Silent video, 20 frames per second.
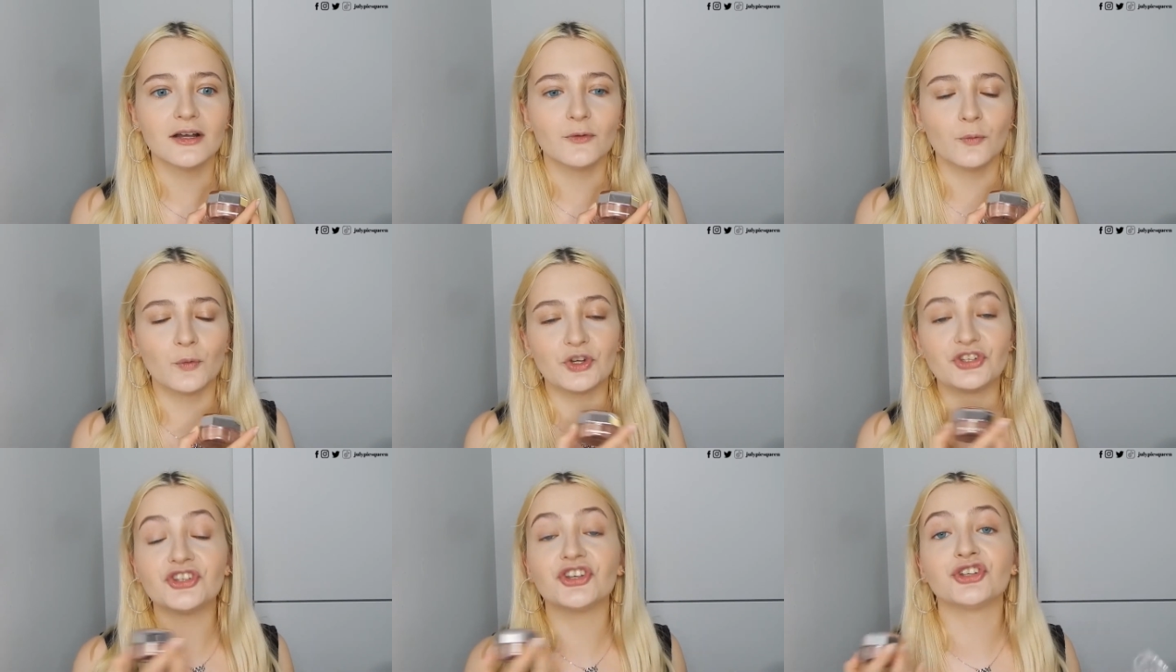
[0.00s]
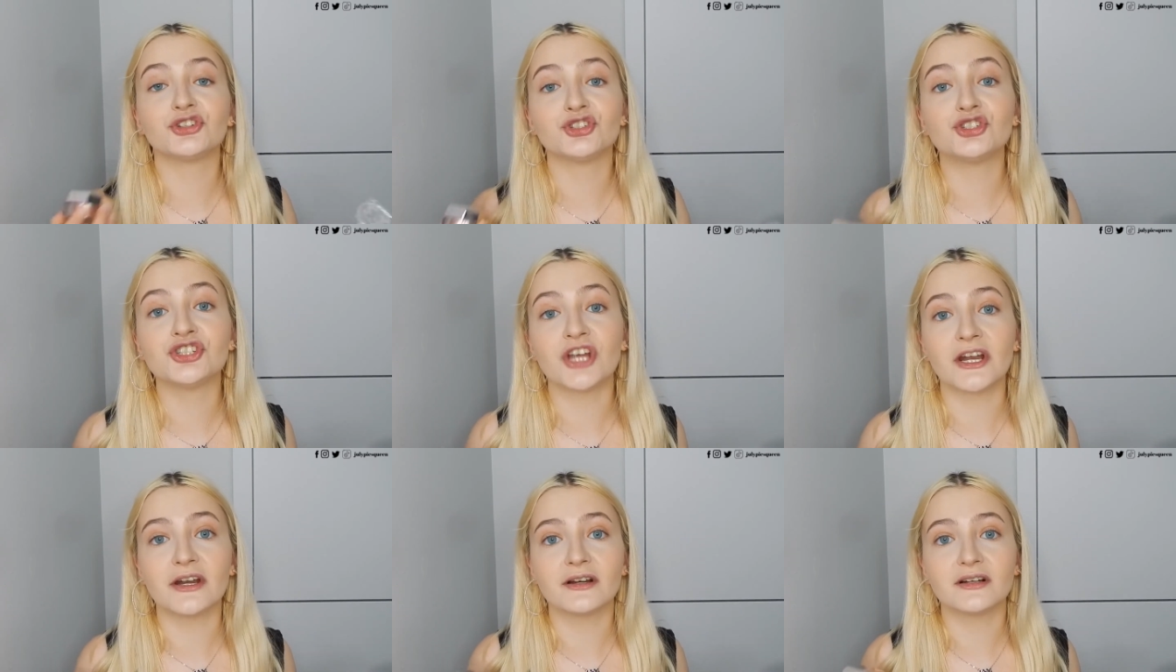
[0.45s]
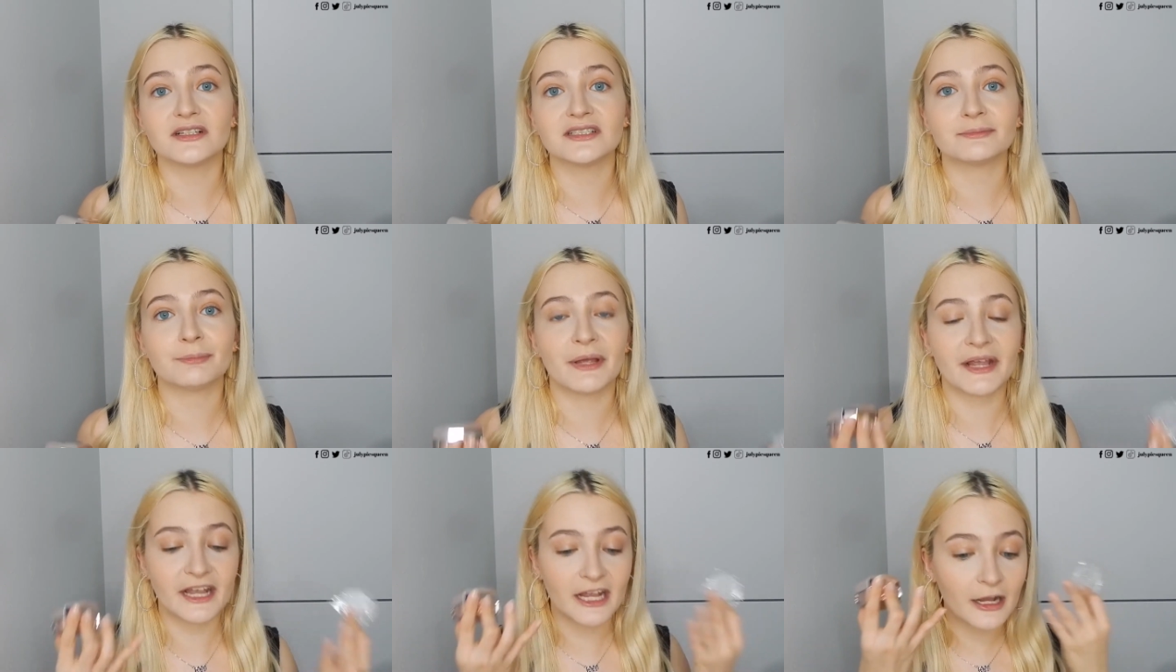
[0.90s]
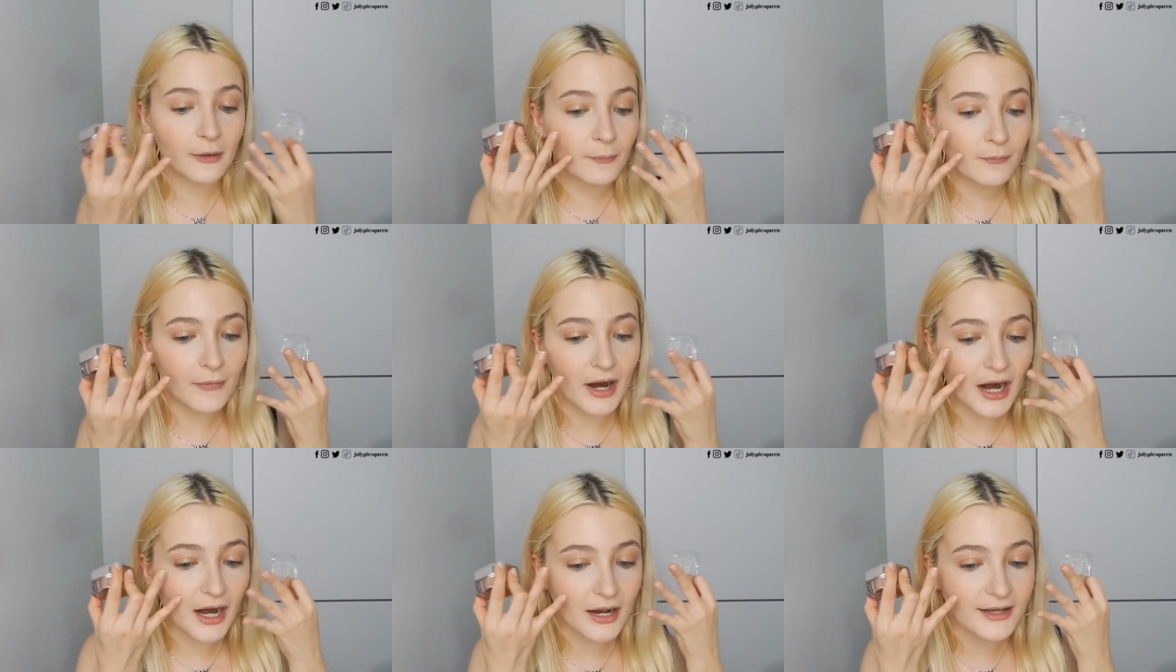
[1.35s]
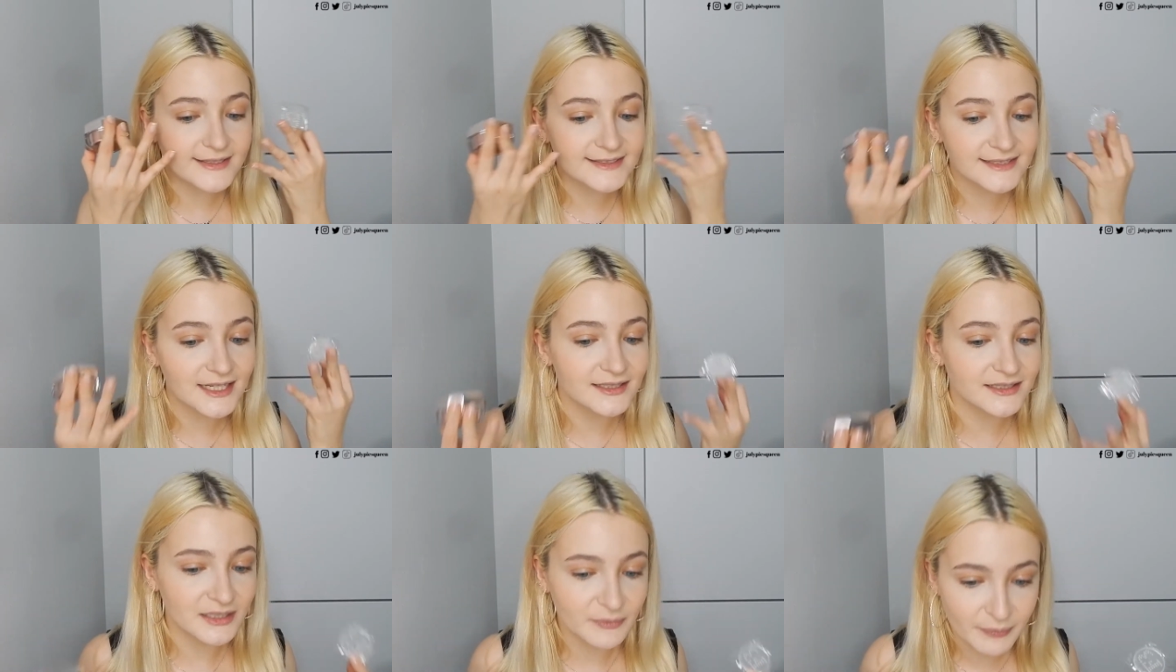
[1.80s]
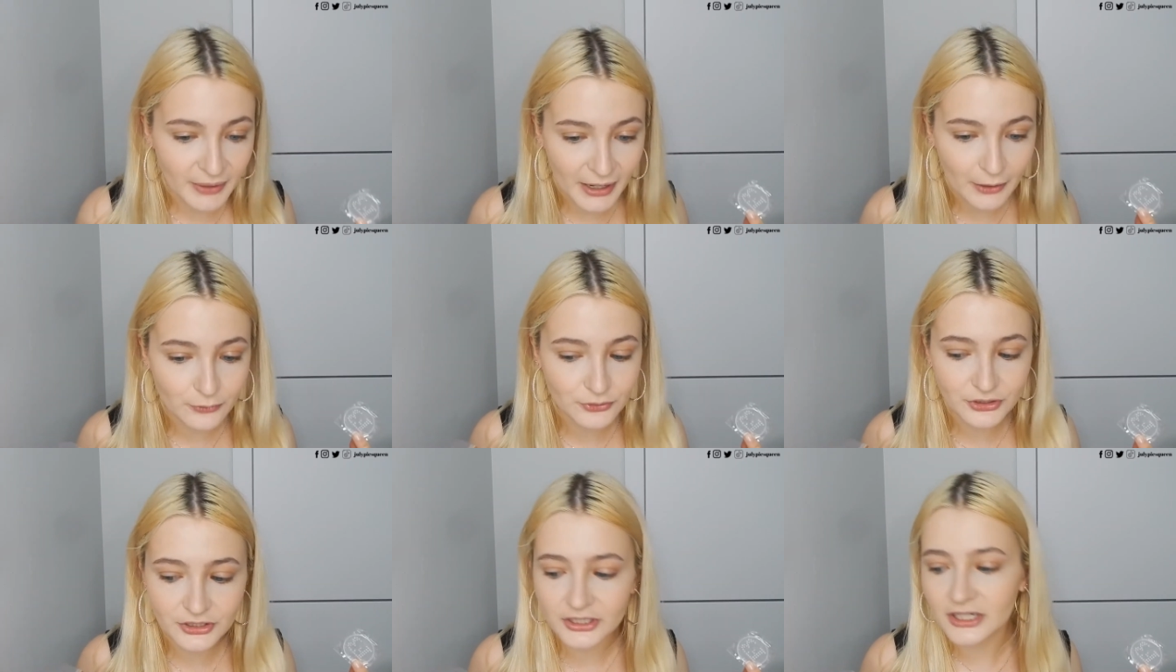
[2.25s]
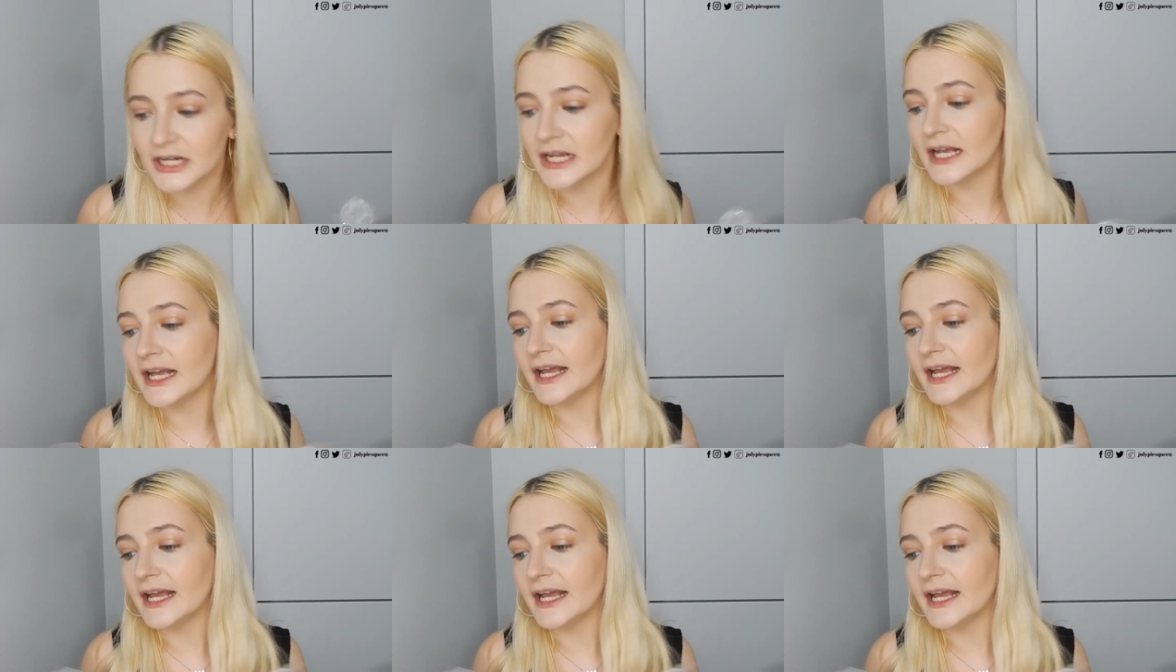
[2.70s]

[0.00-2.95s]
which is generally speaking my setting powder,